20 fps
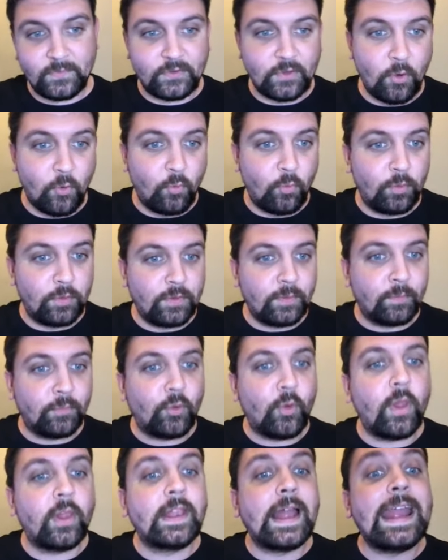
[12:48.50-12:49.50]
So
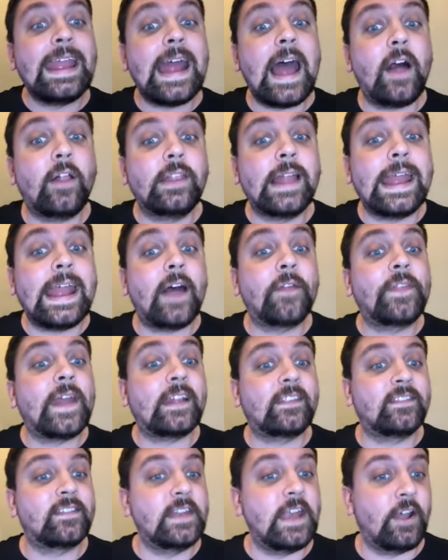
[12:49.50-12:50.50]
not, lay, out, lay out
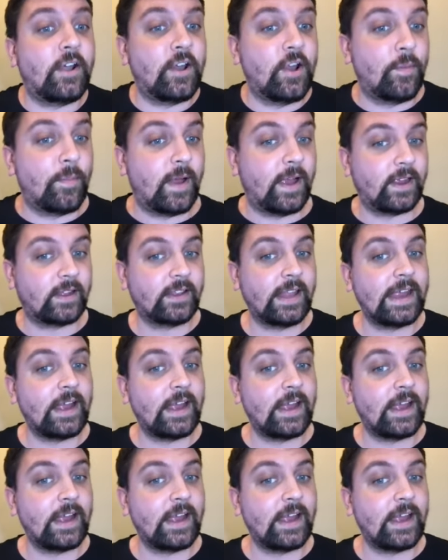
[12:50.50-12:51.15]
that scenario, Mike.